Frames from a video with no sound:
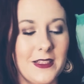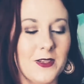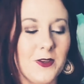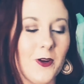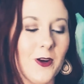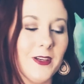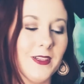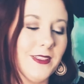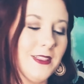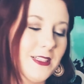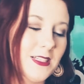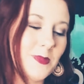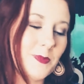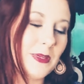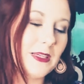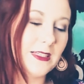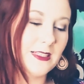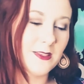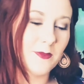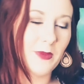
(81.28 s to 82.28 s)
a card that
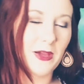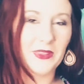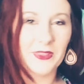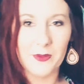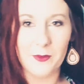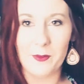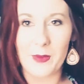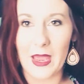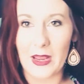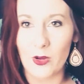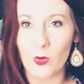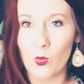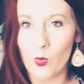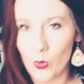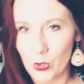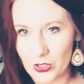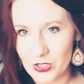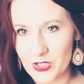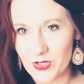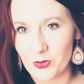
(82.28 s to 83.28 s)
speaks about the
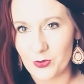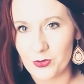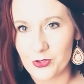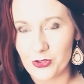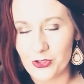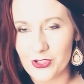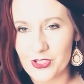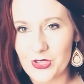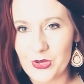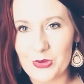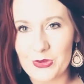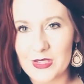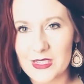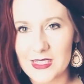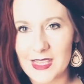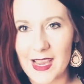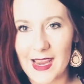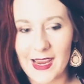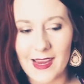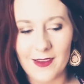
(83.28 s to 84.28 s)
battle-worn soldier, so to
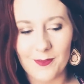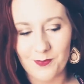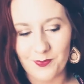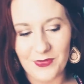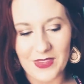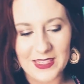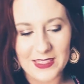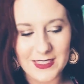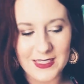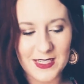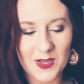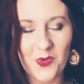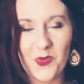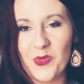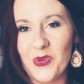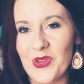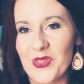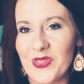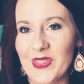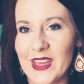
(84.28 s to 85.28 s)
say. It's
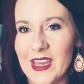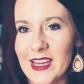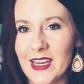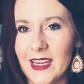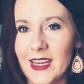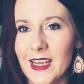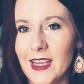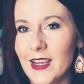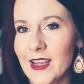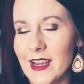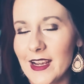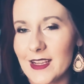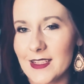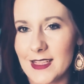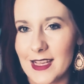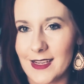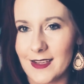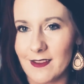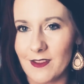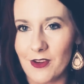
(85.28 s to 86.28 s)
someone that has
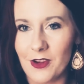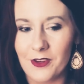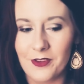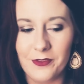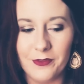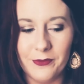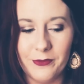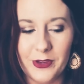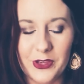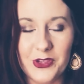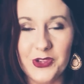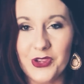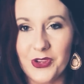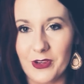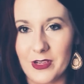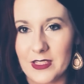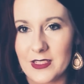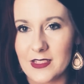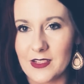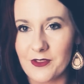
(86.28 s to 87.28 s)
had a lot of
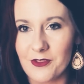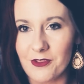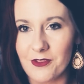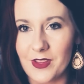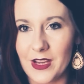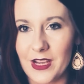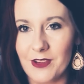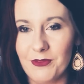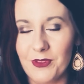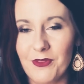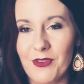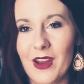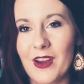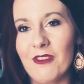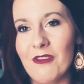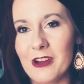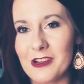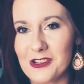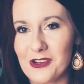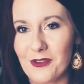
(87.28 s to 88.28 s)
endurance in their life. They've had a
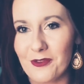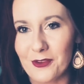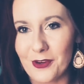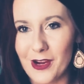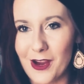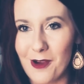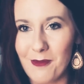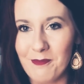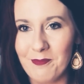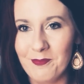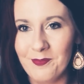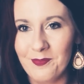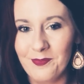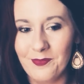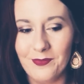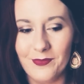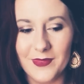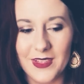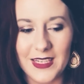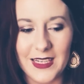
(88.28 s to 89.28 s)
lot to overcome.
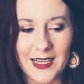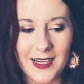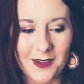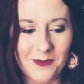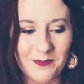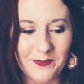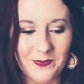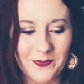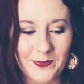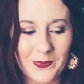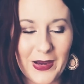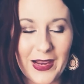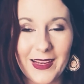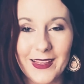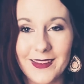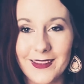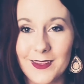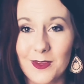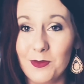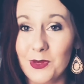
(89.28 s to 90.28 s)
But
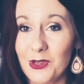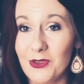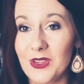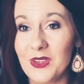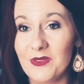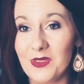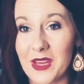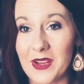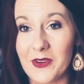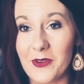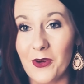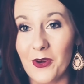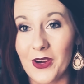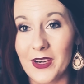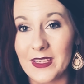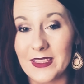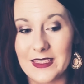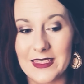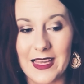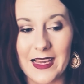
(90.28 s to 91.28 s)
the beauty of that
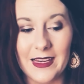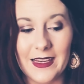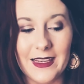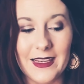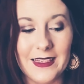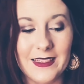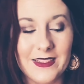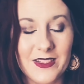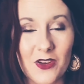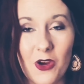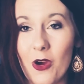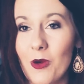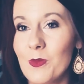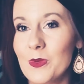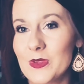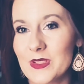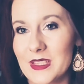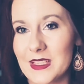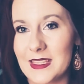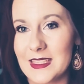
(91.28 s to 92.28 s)
card is that it's
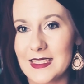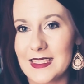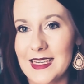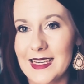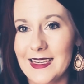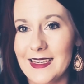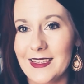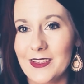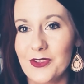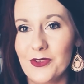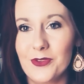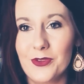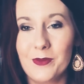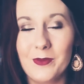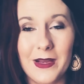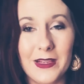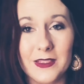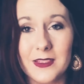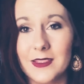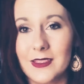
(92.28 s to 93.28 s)
almost at the 10. You're
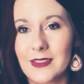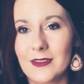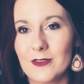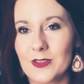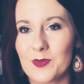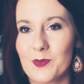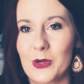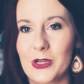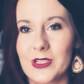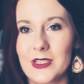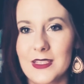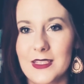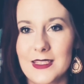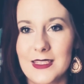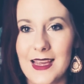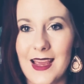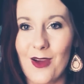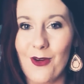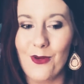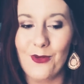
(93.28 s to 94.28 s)
about to lay those burdens
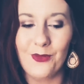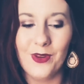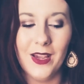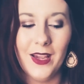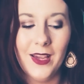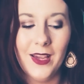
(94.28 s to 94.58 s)
down.